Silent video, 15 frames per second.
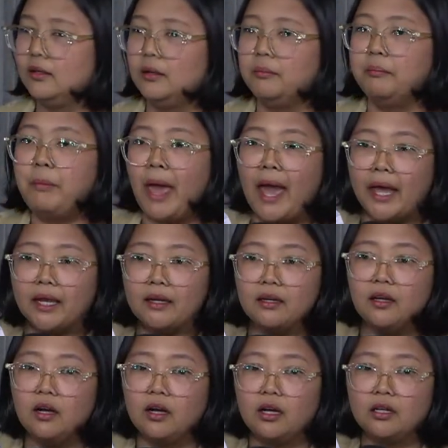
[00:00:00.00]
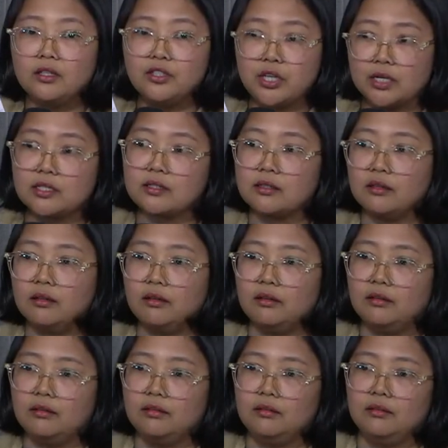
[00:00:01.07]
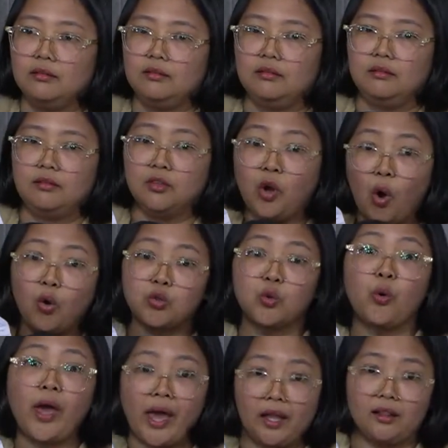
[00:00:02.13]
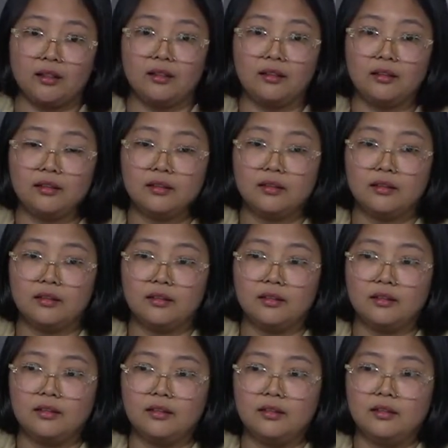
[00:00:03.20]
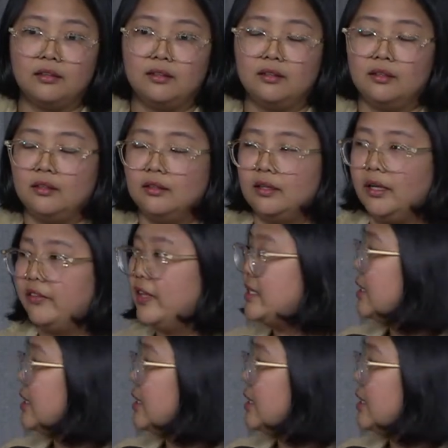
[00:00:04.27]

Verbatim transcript: men just go to hell. And this